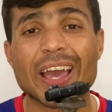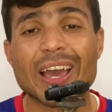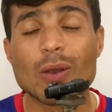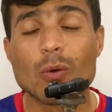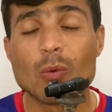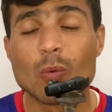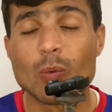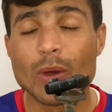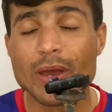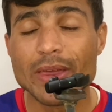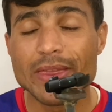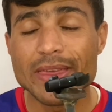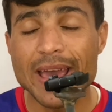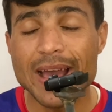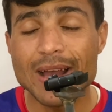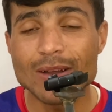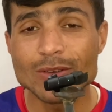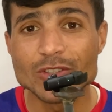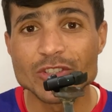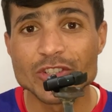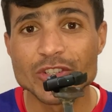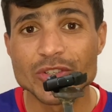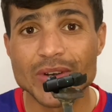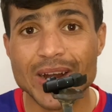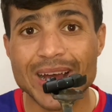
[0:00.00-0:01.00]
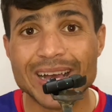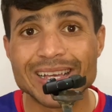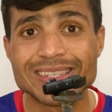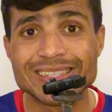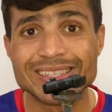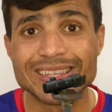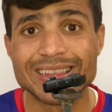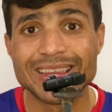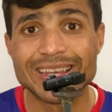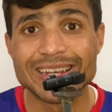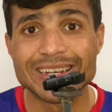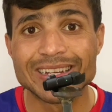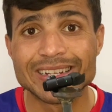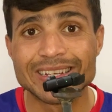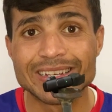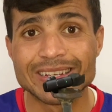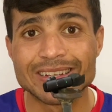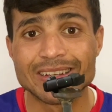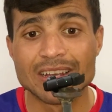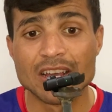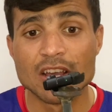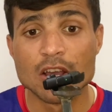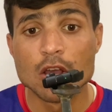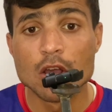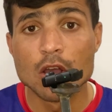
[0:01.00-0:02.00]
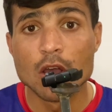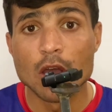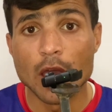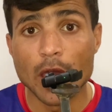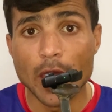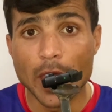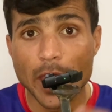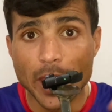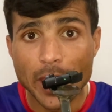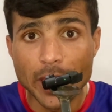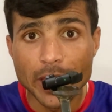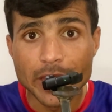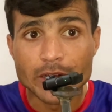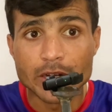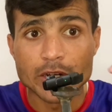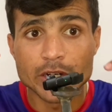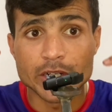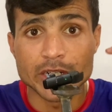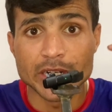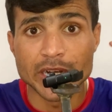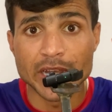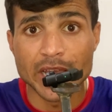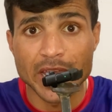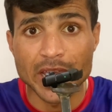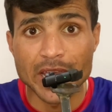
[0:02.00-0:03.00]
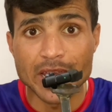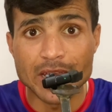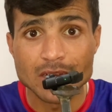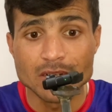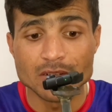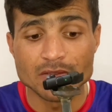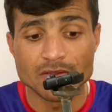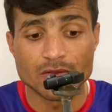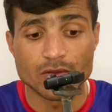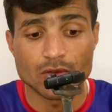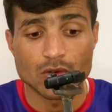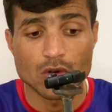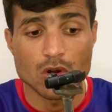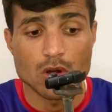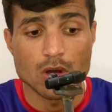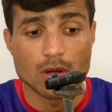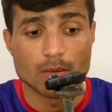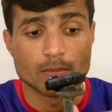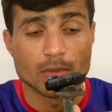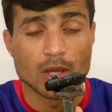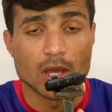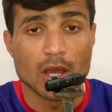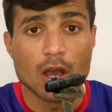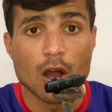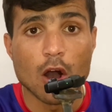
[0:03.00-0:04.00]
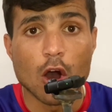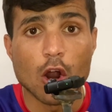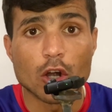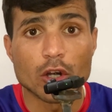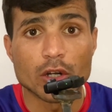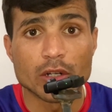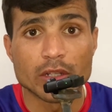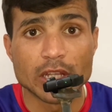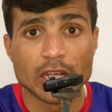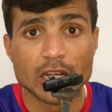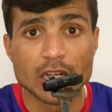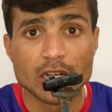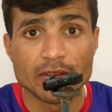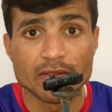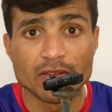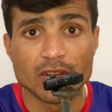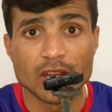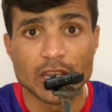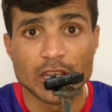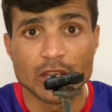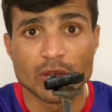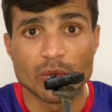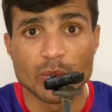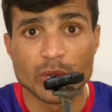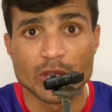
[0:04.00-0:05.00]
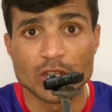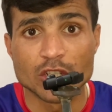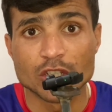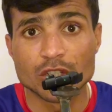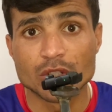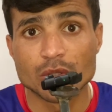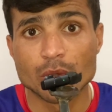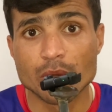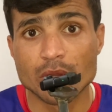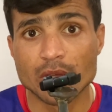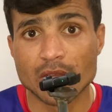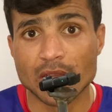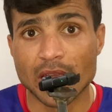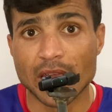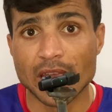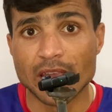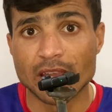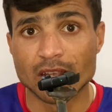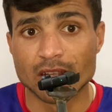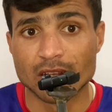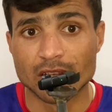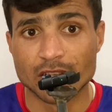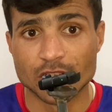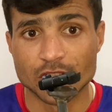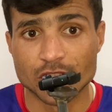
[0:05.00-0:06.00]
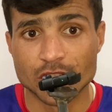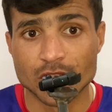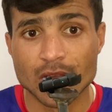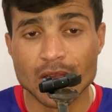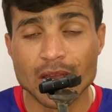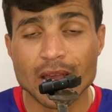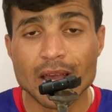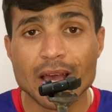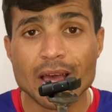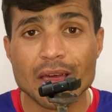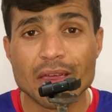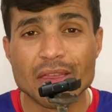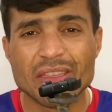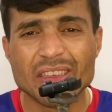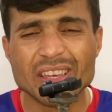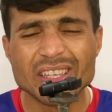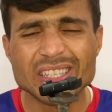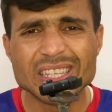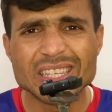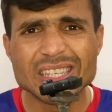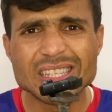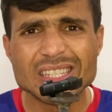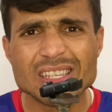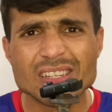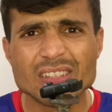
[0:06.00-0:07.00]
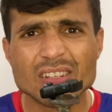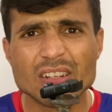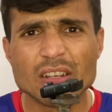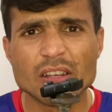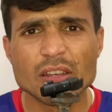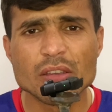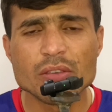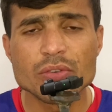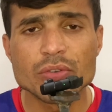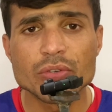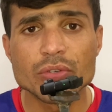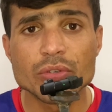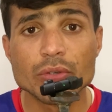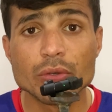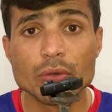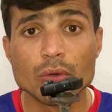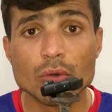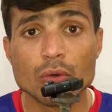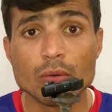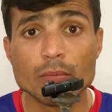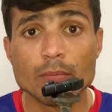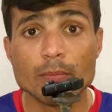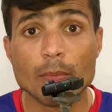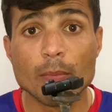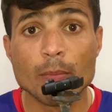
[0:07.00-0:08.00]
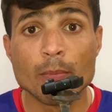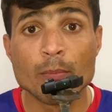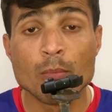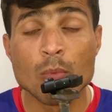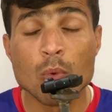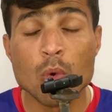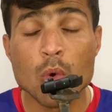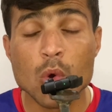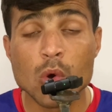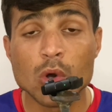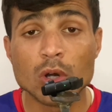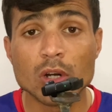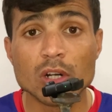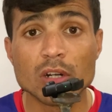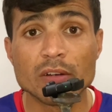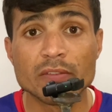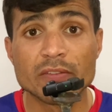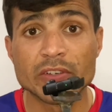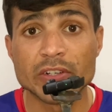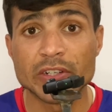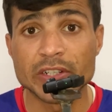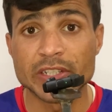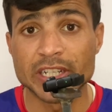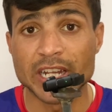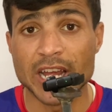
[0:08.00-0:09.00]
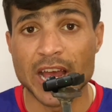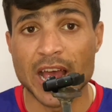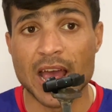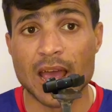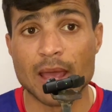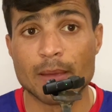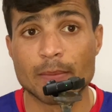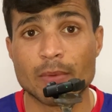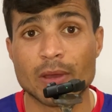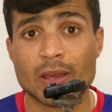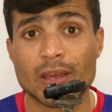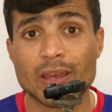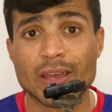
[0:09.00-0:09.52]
without translating in our head from our native language to the English. This is going to consume more of our time